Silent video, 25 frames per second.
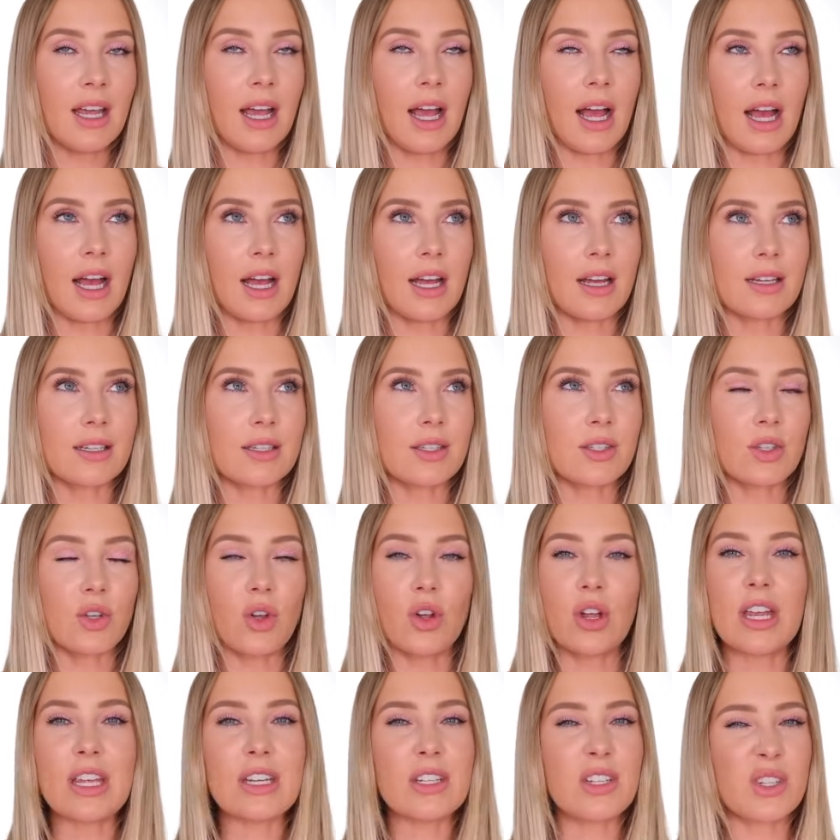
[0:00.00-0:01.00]
So
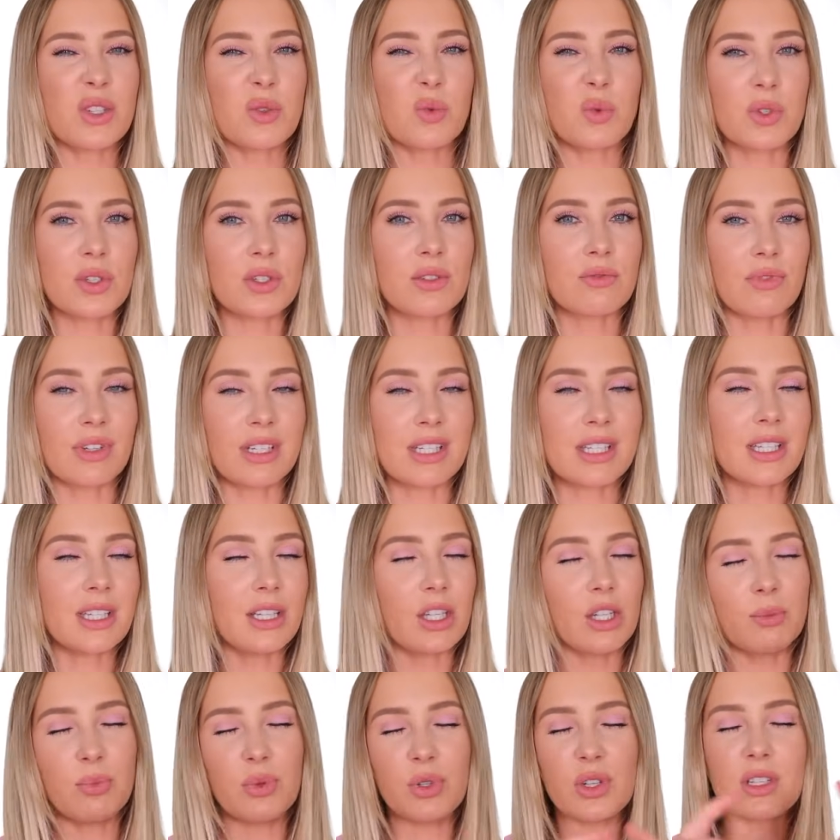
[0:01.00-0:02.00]
it just was risky.
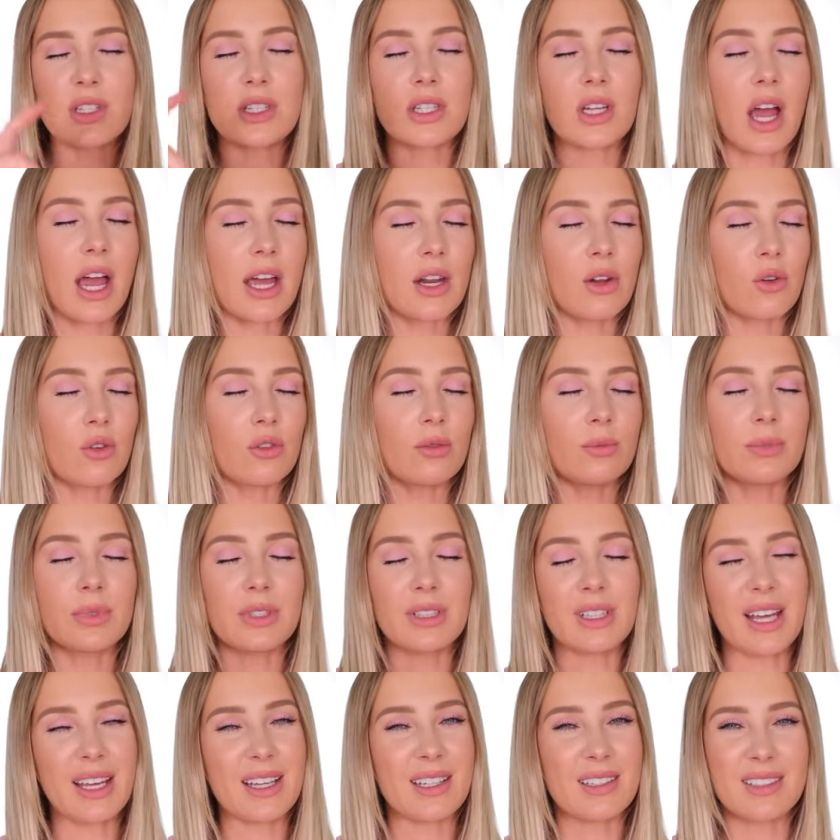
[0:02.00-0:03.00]
You can put a sign on,
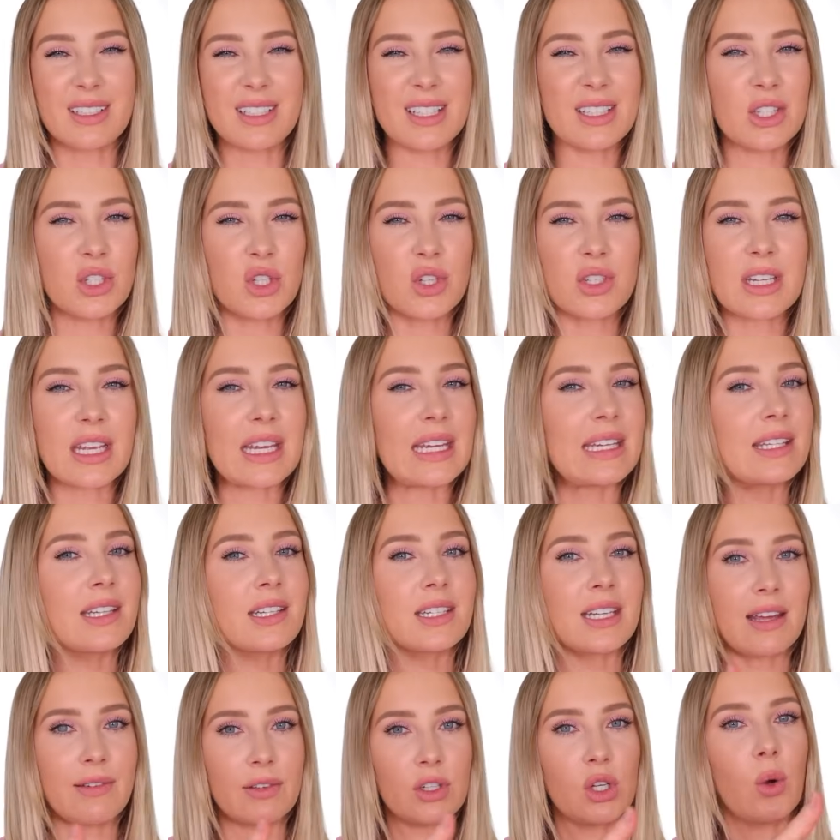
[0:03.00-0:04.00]
but like it's just easier
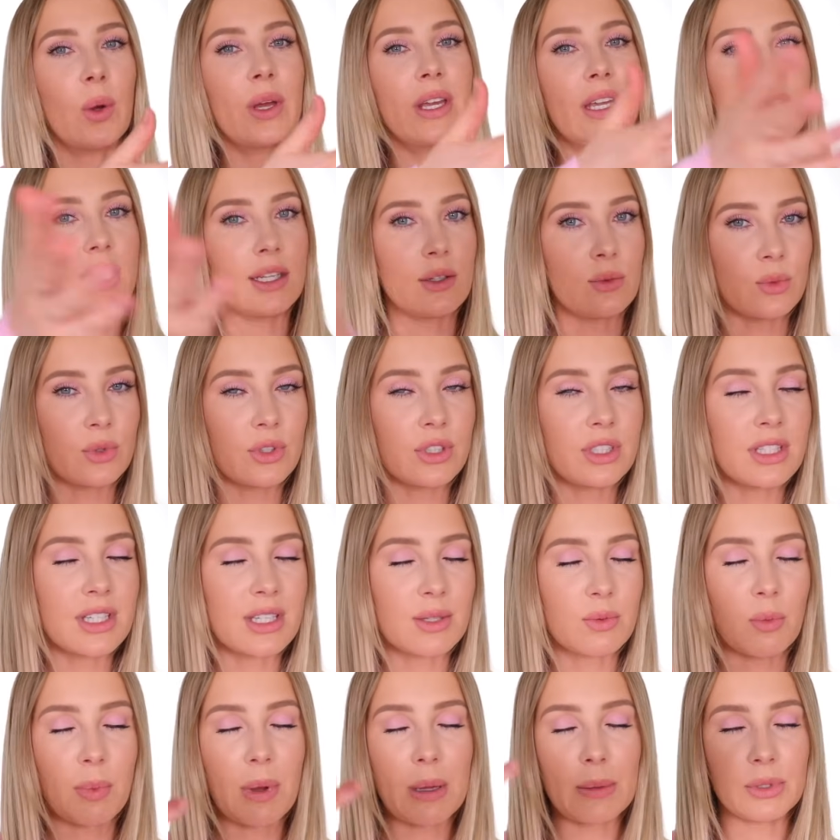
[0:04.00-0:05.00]
to have it going inwards,
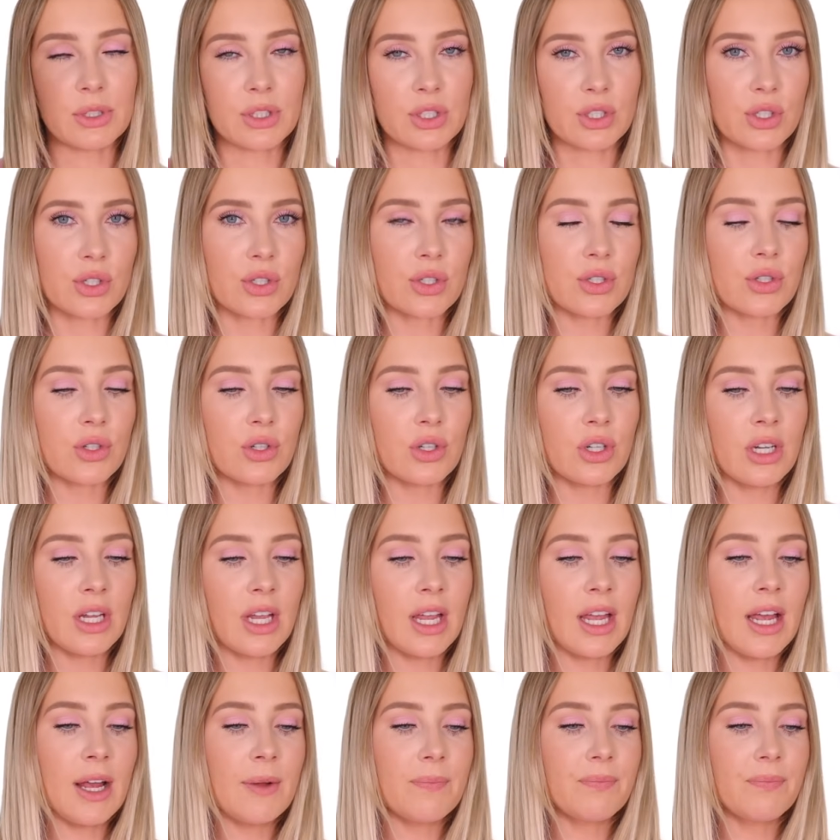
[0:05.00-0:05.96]
is what people are used to.